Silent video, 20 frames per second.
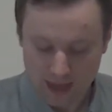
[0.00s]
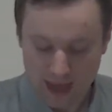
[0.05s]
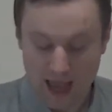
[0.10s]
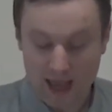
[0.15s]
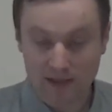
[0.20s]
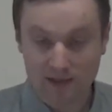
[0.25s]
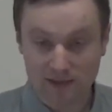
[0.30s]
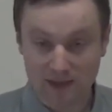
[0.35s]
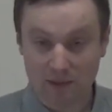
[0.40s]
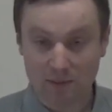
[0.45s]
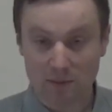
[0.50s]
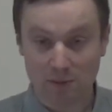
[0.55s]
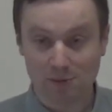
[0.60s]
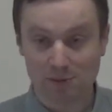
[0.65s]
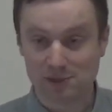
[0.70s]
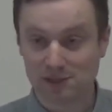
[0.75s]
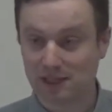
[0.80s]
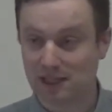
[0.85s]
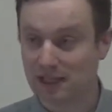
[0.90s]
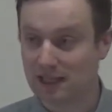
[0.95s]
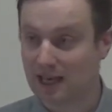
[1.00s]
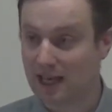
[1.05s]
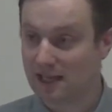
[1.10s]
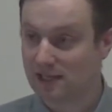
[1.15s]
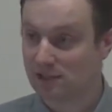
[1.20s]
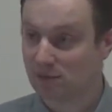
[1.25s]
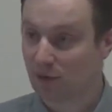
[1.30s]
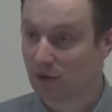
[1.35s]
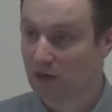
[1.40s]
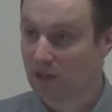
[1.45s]
and that we will see
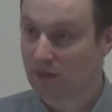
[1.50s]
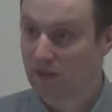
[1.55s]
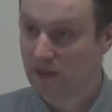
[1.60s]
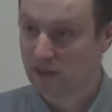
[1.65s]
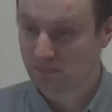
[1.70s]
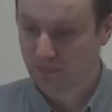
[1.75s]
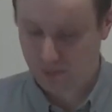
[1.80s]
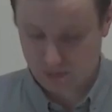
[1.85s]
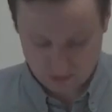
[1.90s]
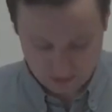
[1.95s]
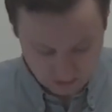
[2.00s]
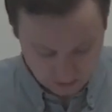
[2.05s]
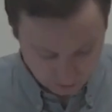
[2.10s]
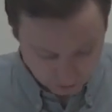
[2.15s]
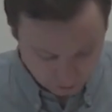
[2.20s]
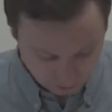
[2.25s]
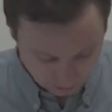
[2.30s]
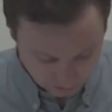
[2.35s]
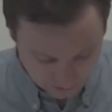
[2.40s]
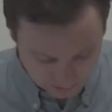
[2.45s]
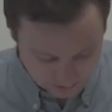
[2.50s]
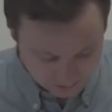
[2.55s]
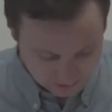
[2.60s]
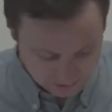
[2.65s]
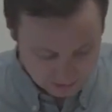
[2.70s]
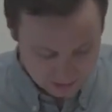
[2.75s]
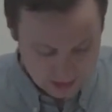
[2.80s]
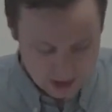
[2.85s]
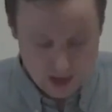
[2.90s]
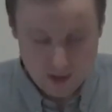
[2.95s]
later on in this book in
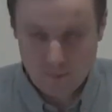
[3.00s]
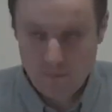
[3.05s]
Crete,